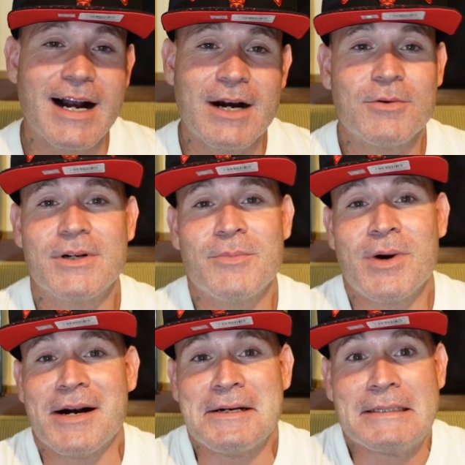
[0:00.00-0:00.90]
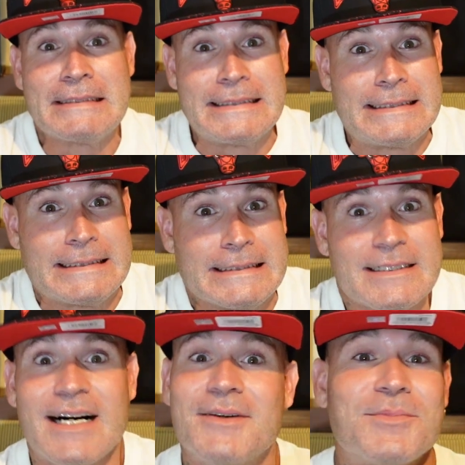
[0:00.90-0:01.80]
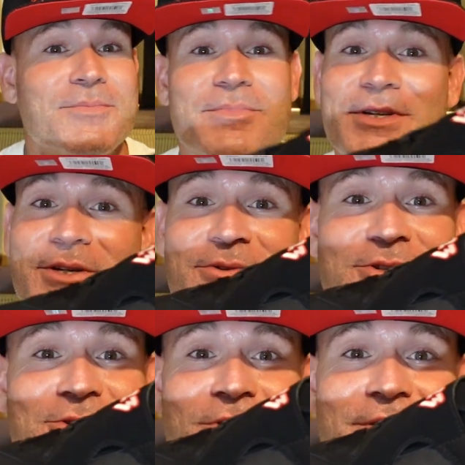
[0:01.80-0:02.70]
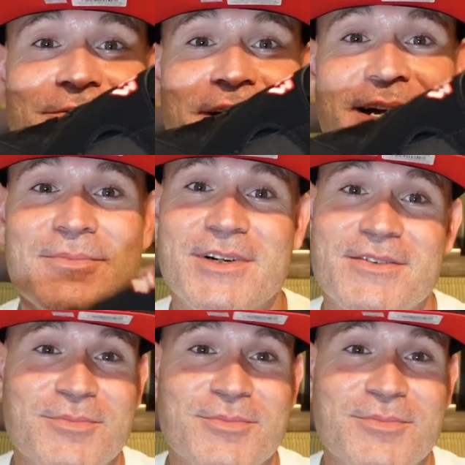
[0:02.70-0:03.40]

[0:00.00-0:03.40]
I wouldn't have mind. I'm a huge Jordan fan, but if